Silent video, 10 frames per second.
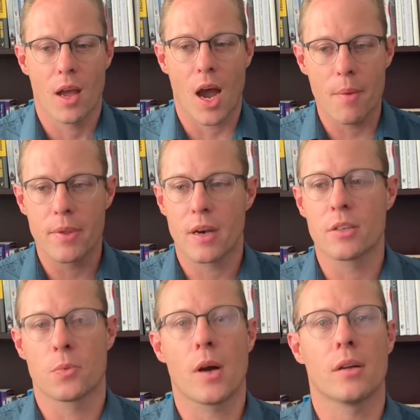I'm there
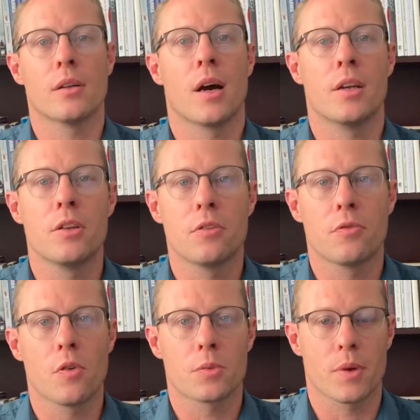as well. I need to
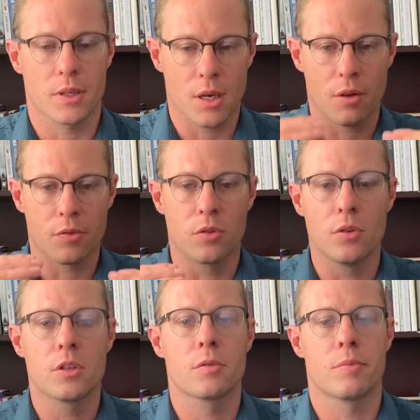force myself to
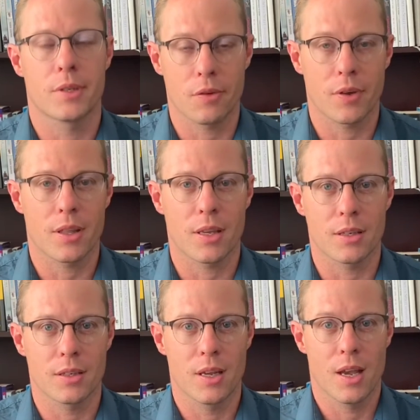do specific
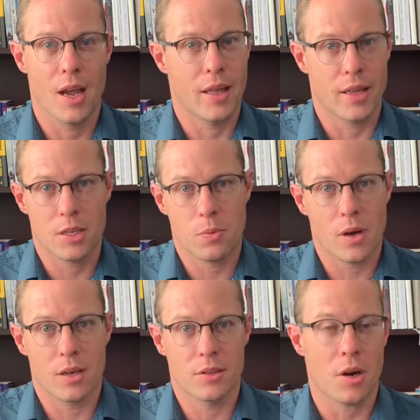things, and that's
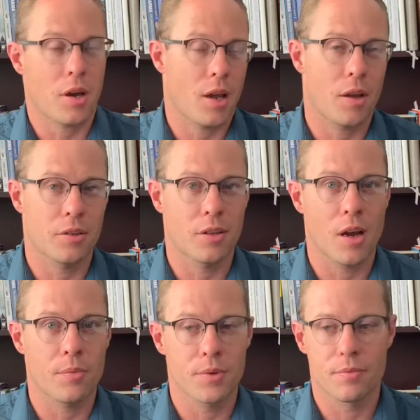why chunking out
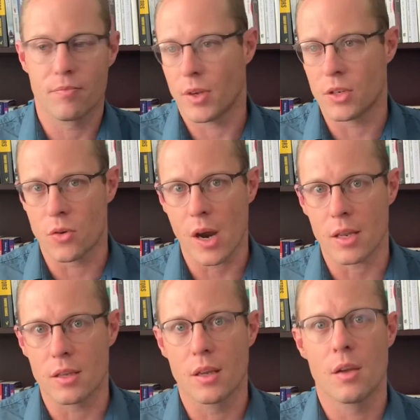times is
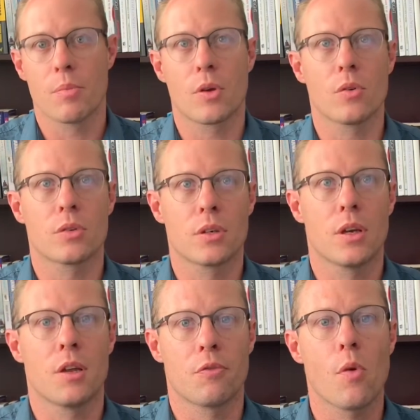great, because
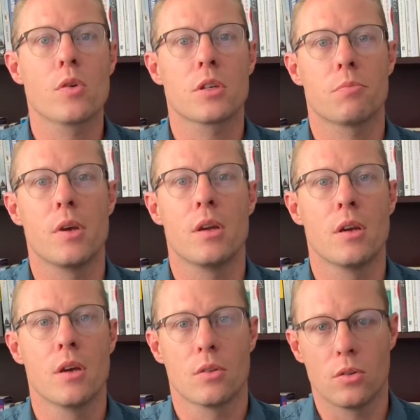it forces me
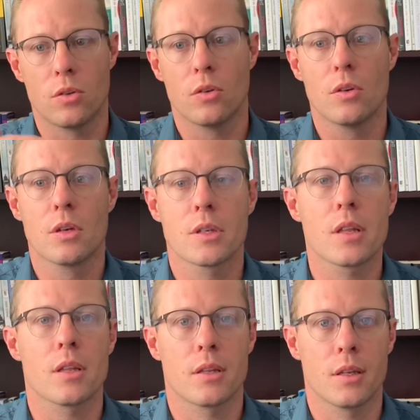to do
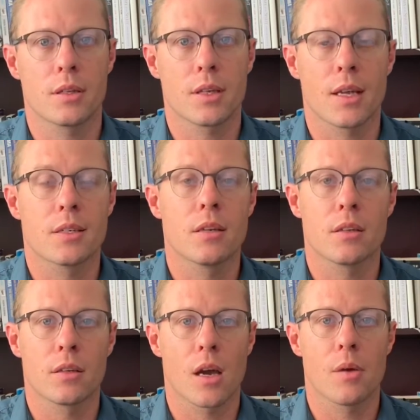certain things at
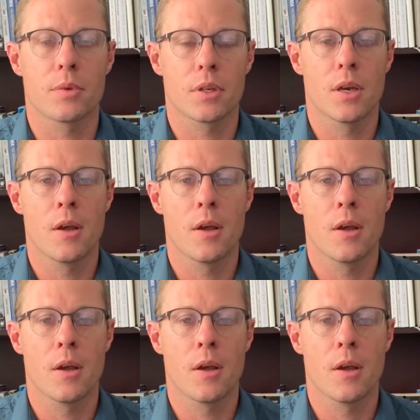certain times.